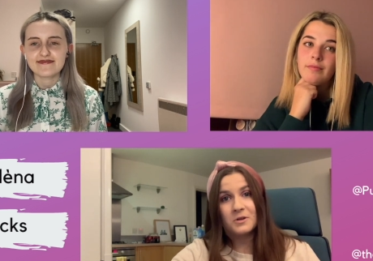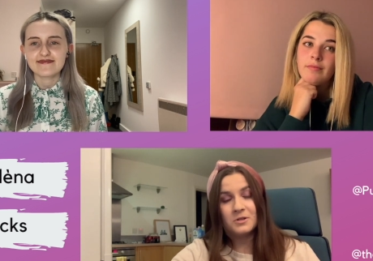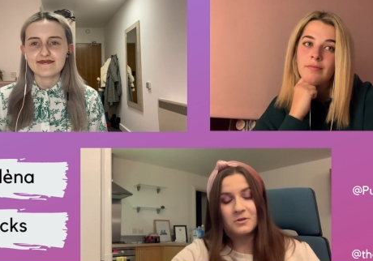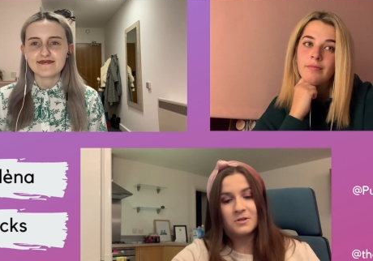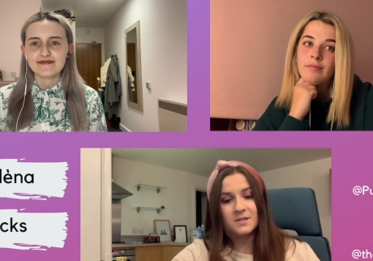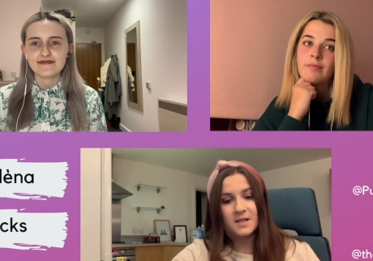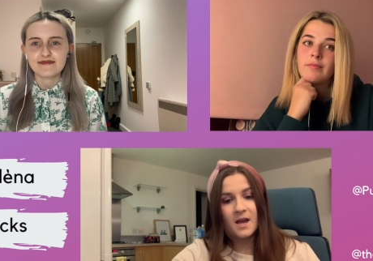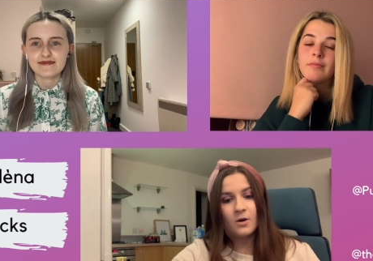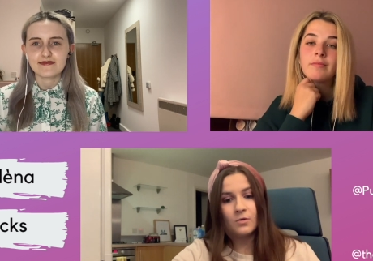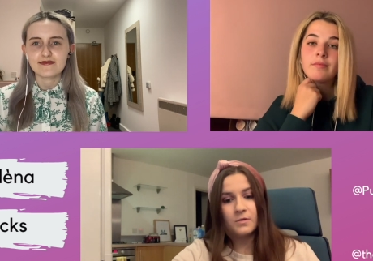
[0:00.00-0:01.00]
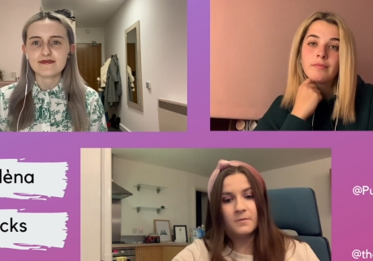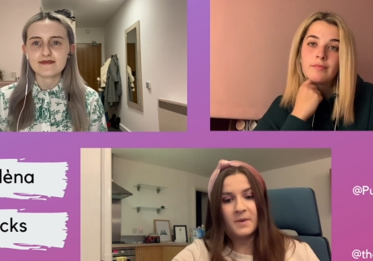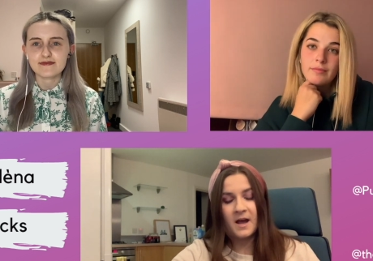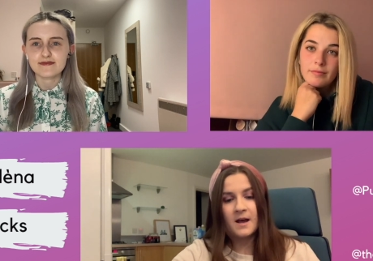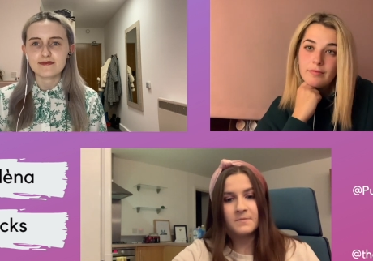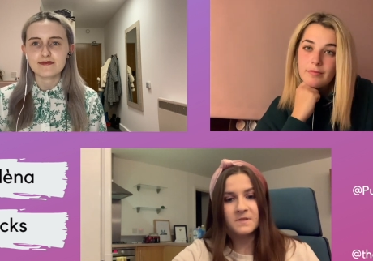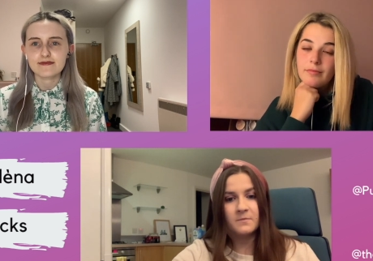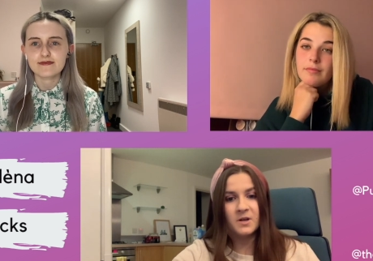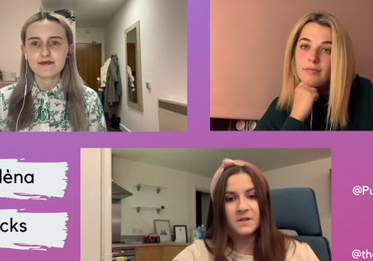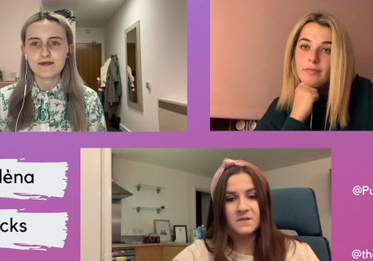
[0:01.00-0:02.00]
Speaker 1: You can tell that perhaps the
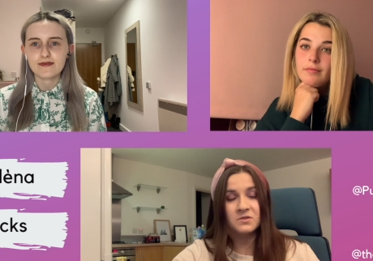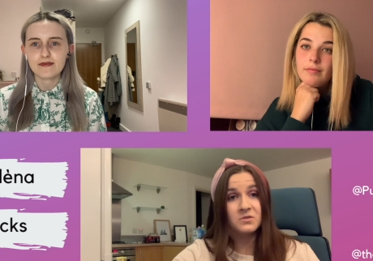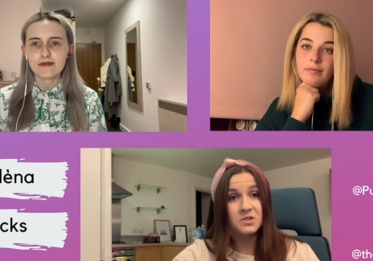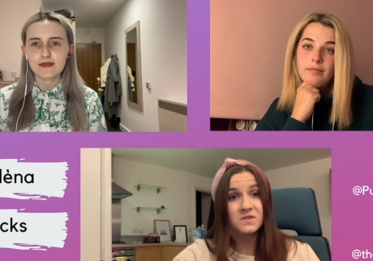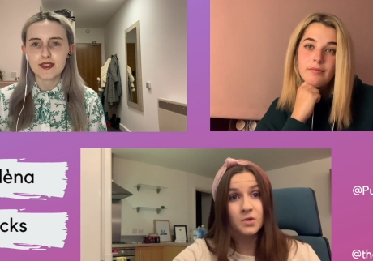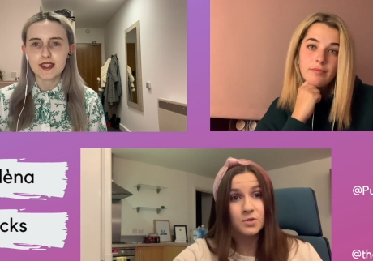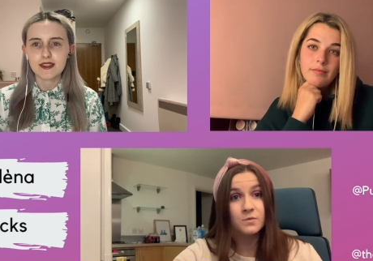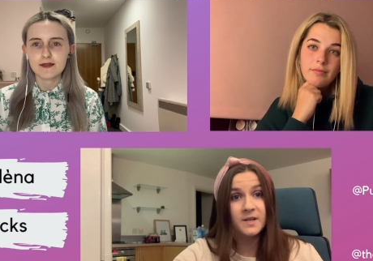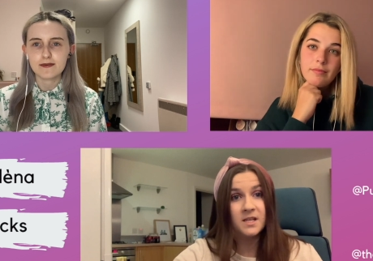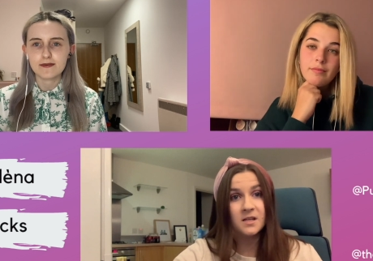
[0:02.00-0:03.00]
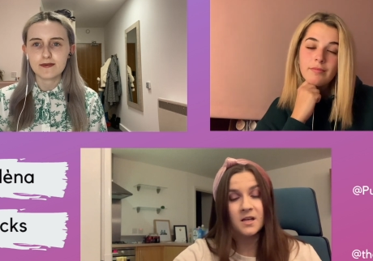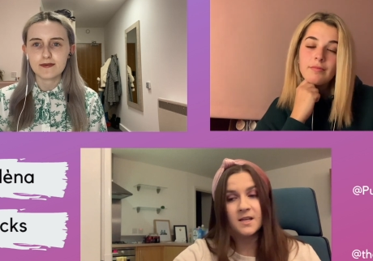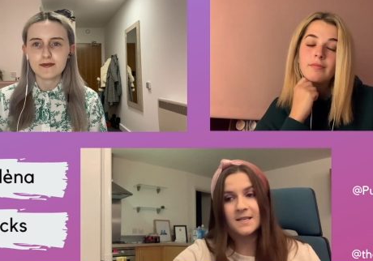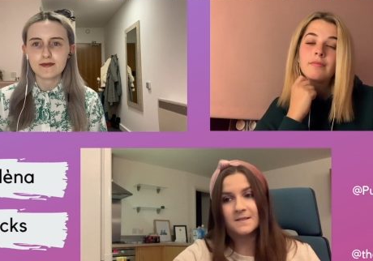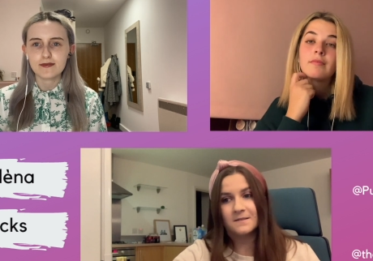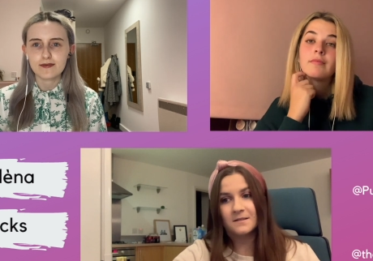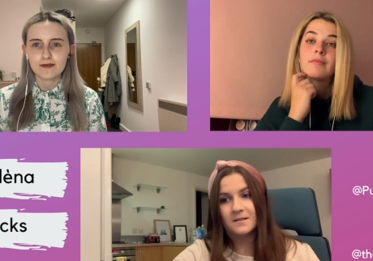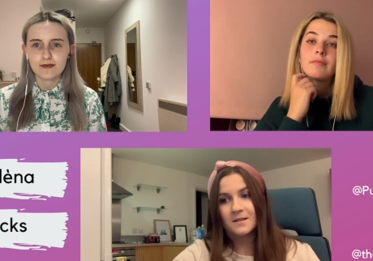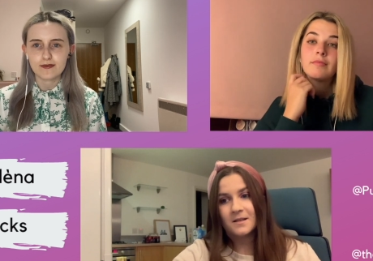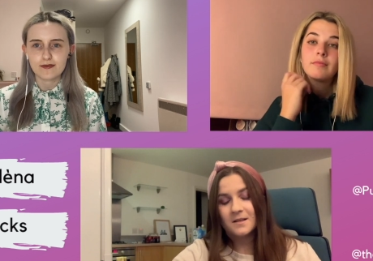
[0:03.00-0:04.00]
person doing the social media isn't
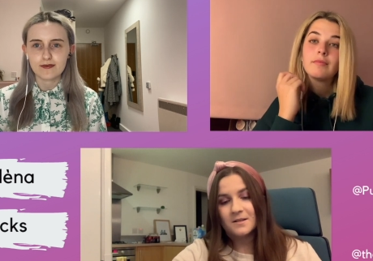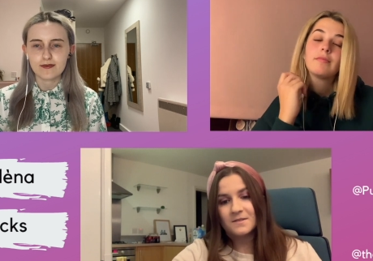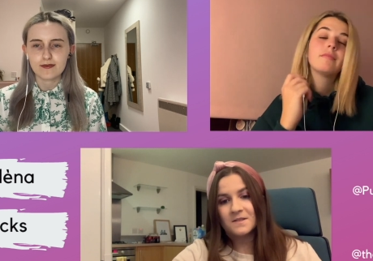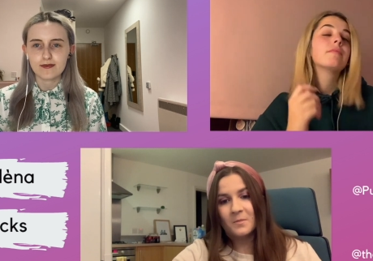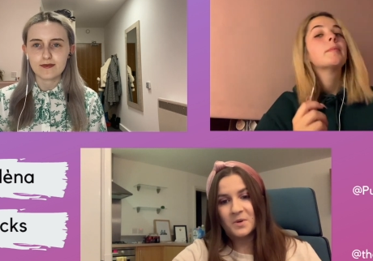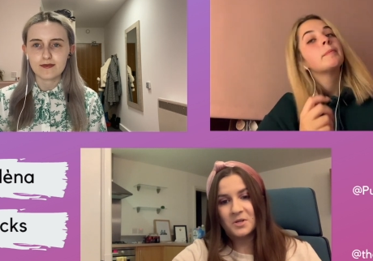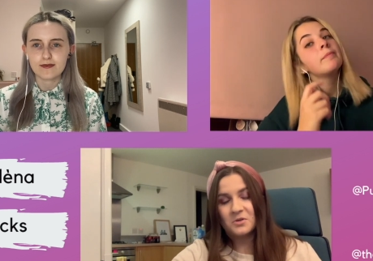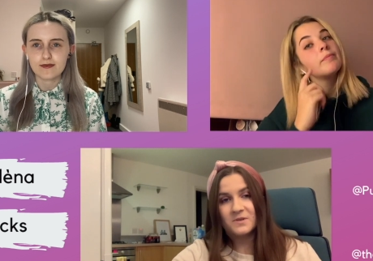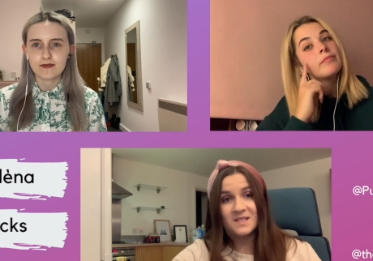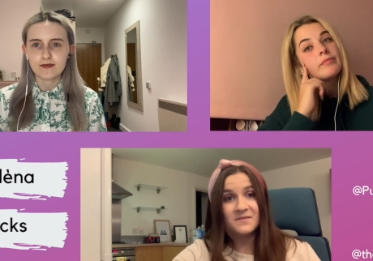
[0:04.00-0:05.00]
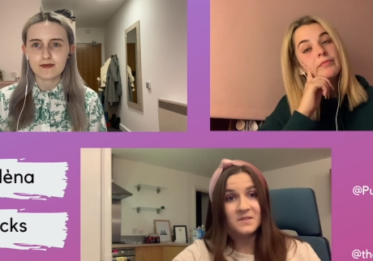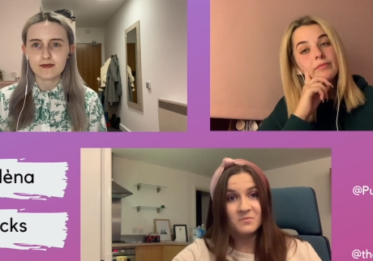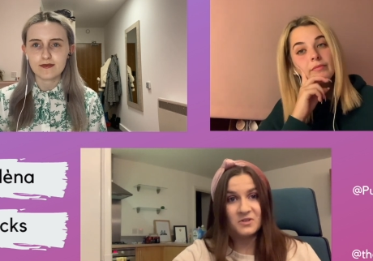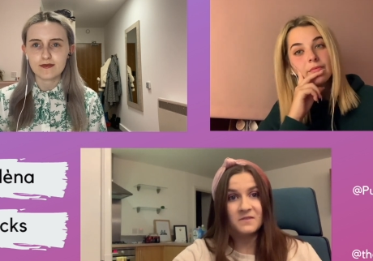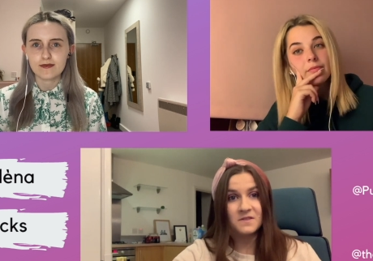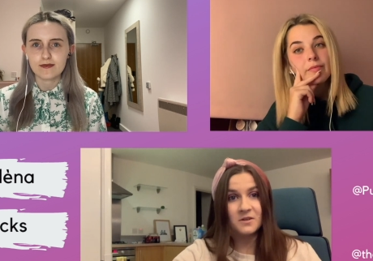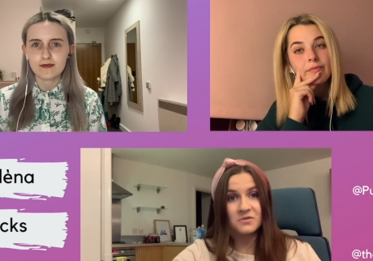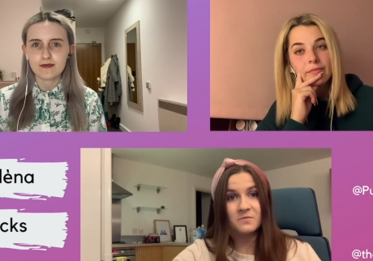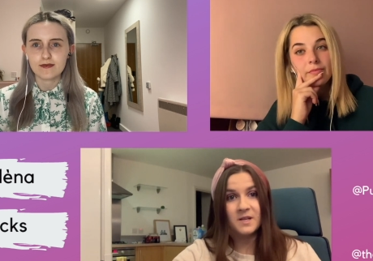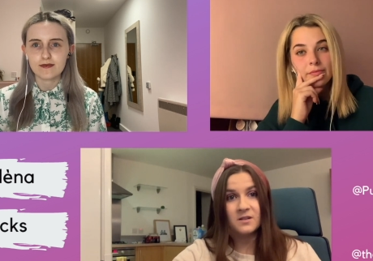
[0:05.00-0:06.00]
somebody who has lived and breathed
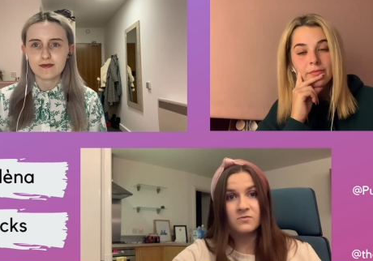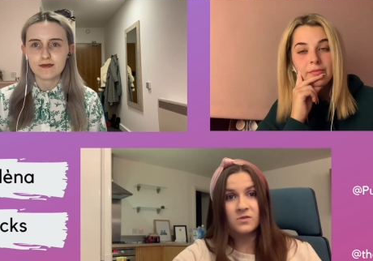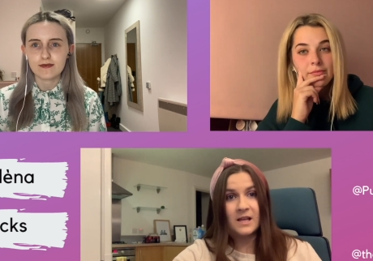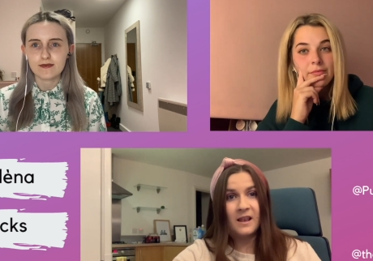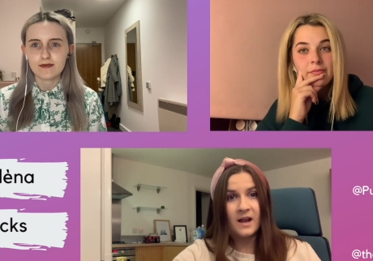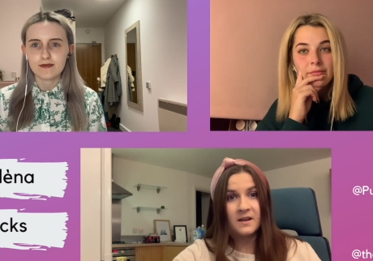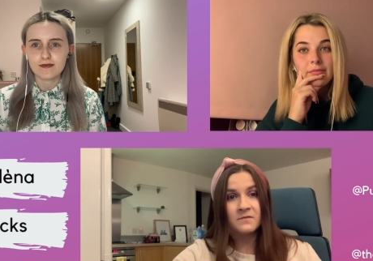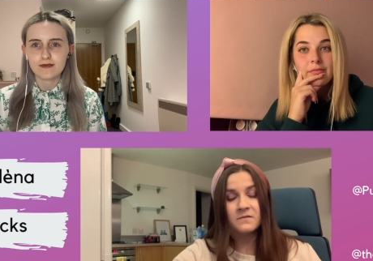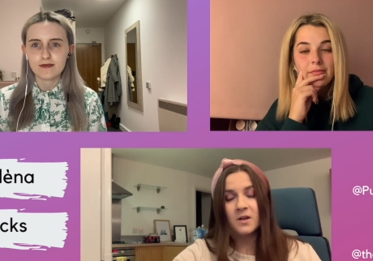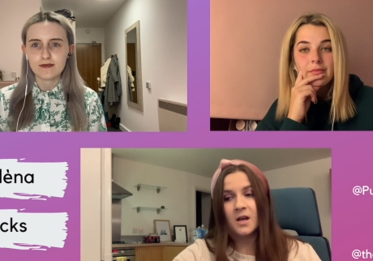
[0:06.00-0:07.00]
social media all their life.